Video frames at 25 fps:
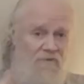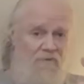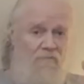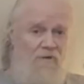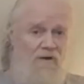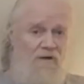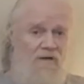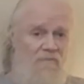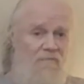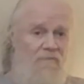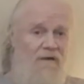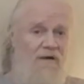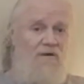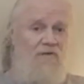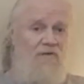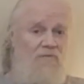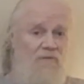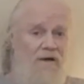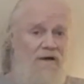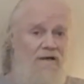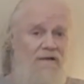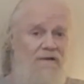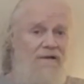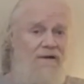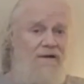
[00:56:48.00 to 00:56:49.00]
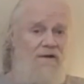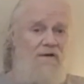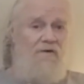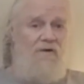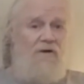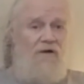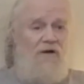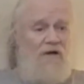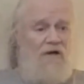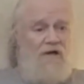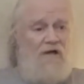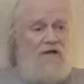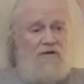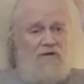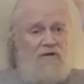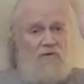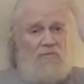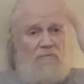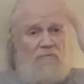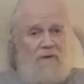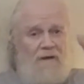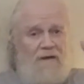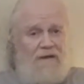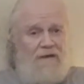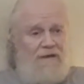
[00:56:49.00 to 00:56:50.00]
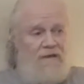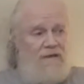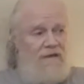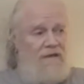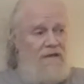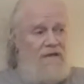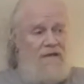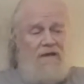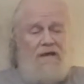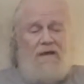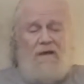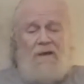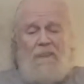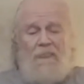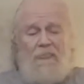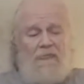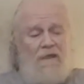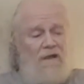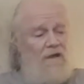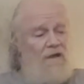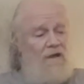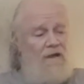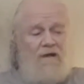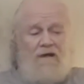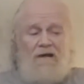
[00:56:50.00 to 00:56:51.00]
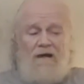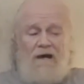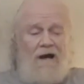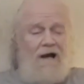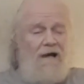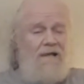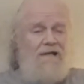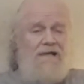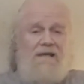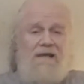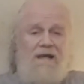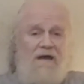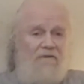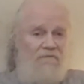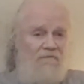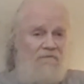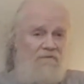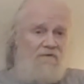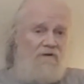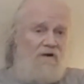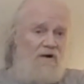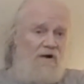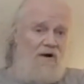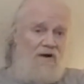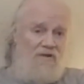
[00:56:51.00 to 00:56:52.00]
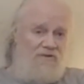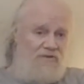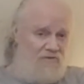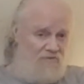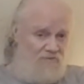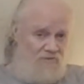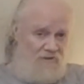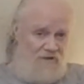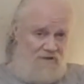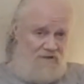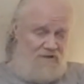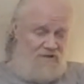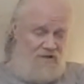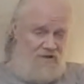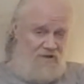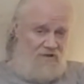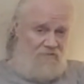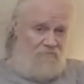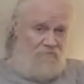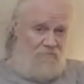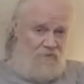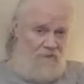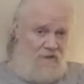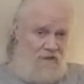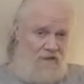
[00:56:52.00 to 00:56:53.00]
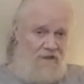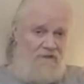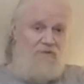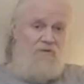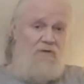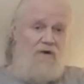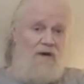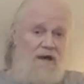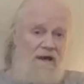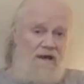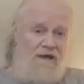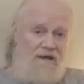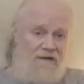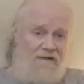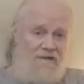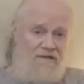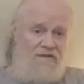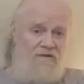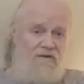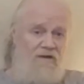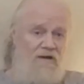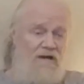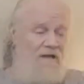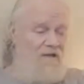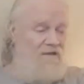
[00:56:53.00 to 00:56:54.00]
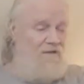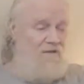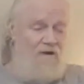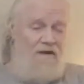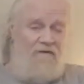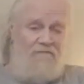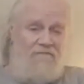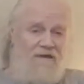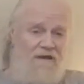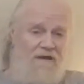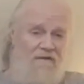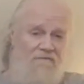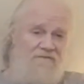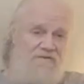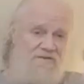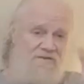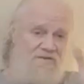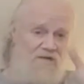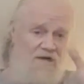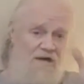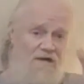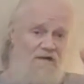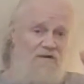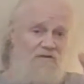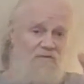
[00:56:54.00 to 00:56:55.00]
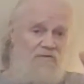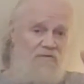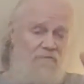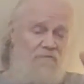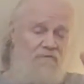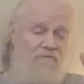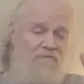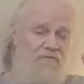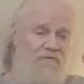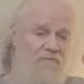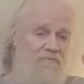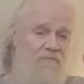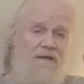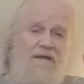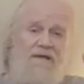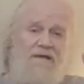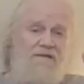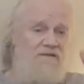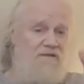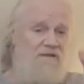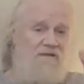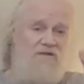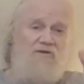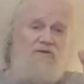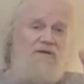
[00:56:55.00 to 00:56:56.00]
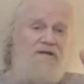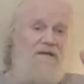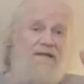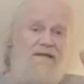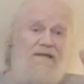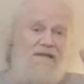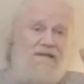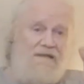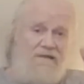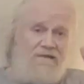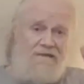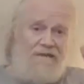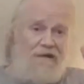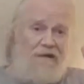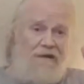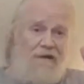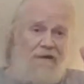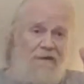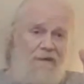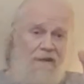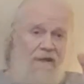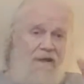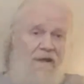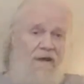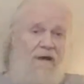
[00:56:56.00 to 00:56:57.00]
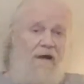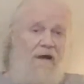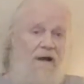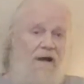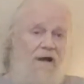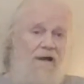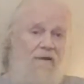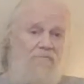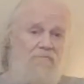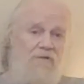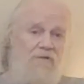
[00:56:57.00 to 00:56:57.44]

money back right now. Your payee, I never authorized him, and you have to have a signed agreement from me. I said, you didn't get that. I am